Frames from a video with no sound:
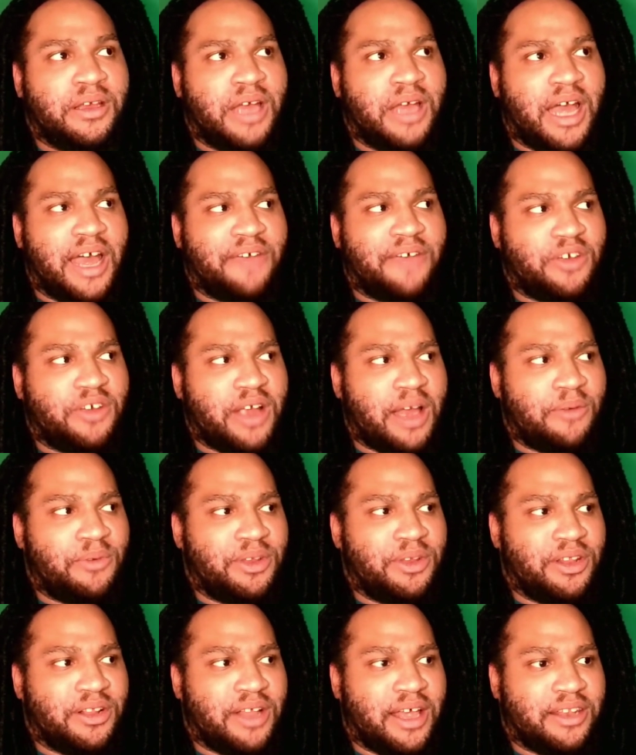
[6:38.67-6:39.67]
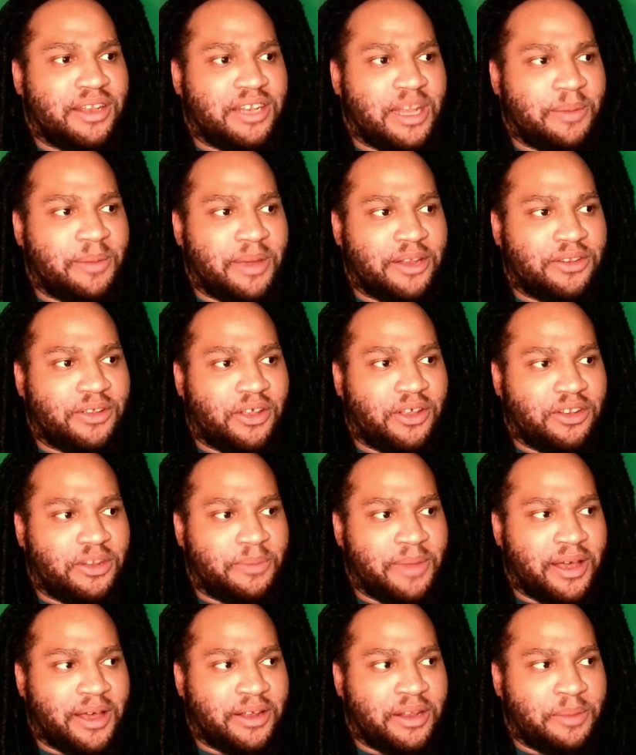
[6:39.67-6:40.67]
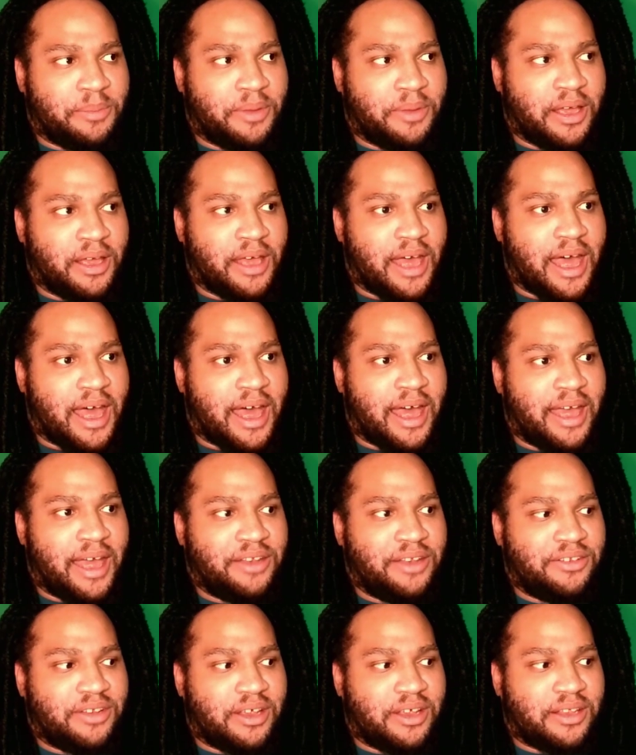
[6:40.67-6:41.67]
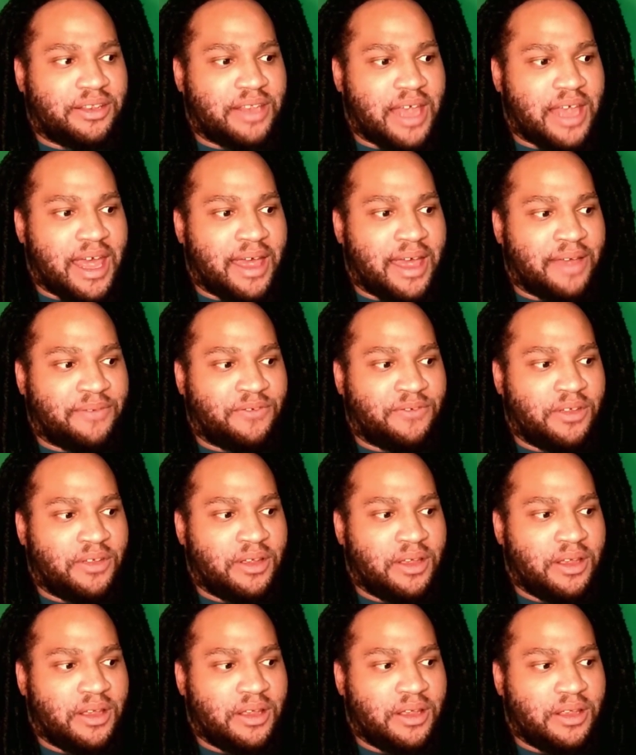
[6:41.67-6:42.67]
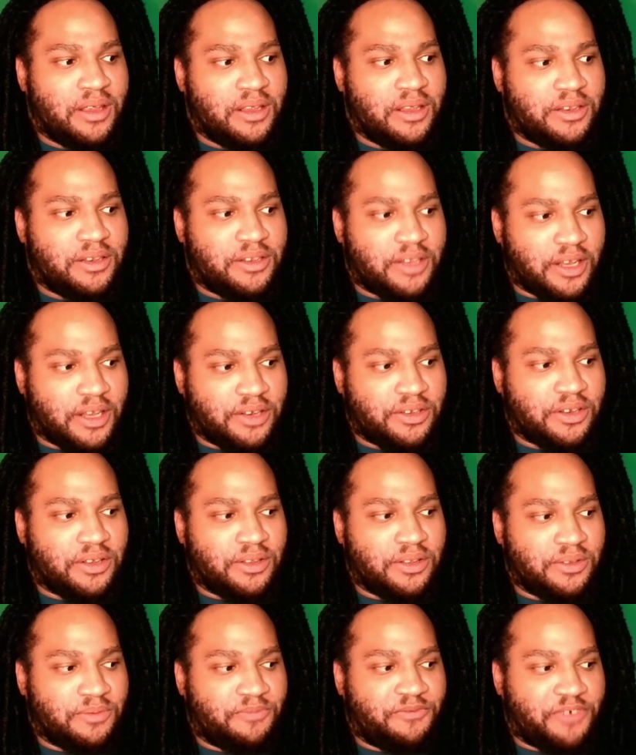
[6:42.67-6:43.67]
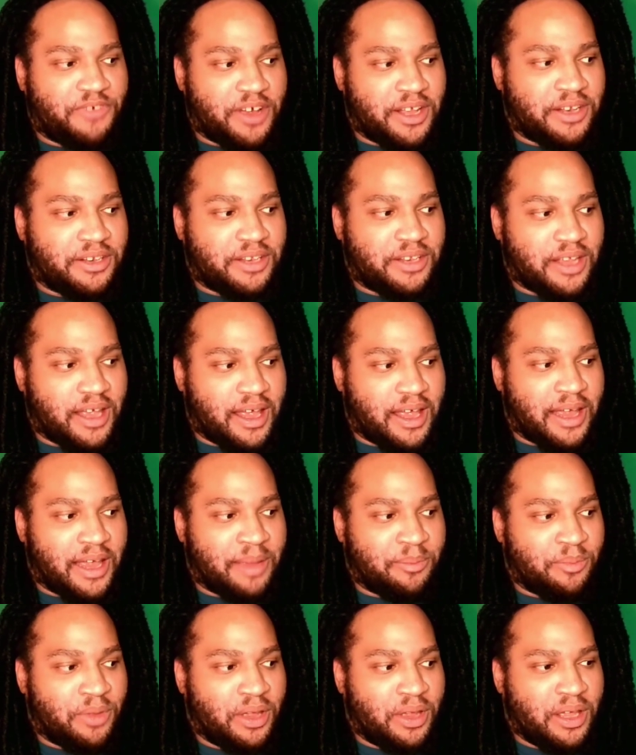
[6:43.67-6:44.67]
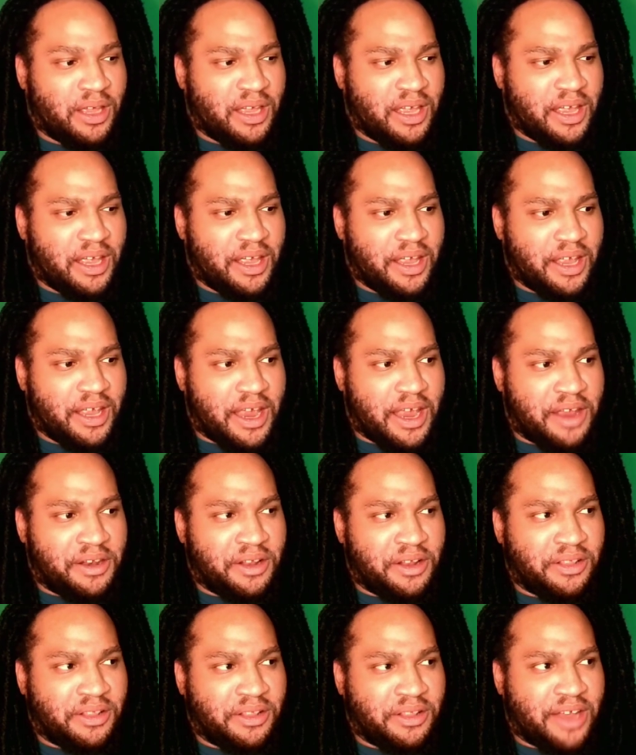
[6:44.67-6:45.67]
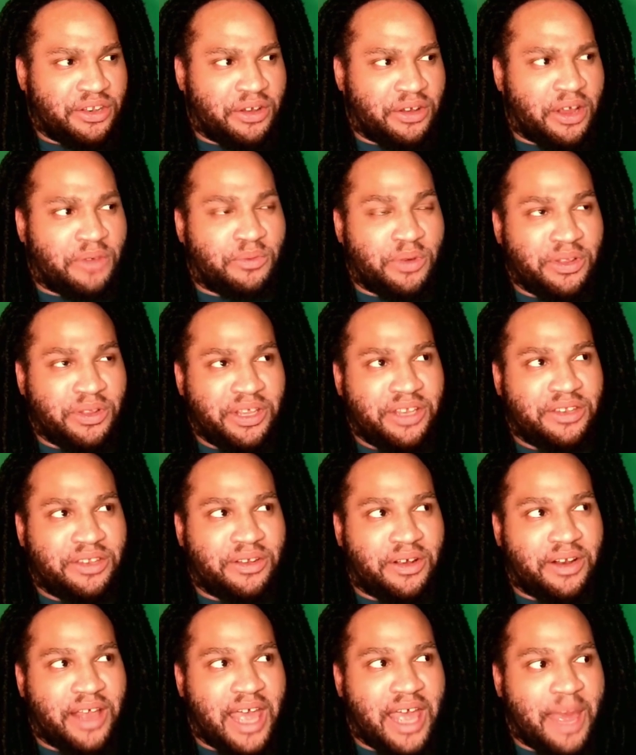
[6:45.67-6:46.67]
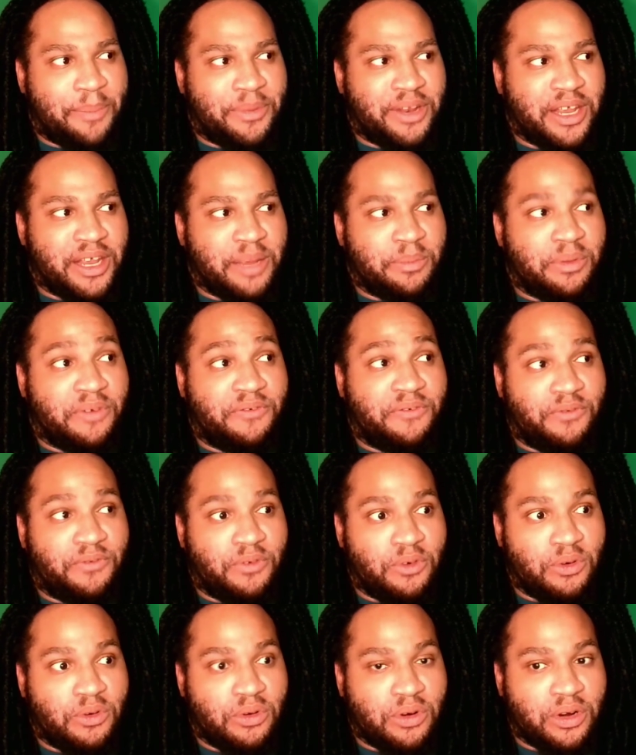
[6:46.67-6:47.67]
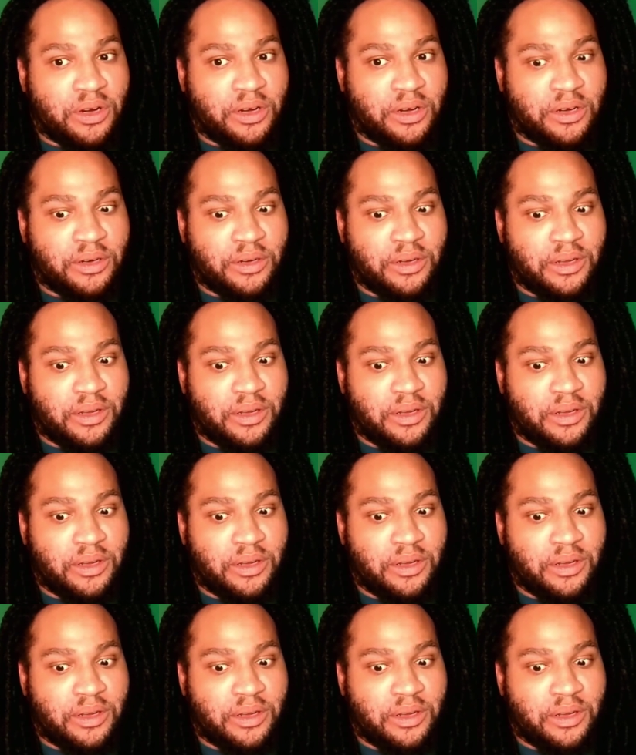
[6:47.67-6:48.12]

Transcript: I forgot when the last time I talked about it, but I just have such a fun time. In the last year, it really started happening before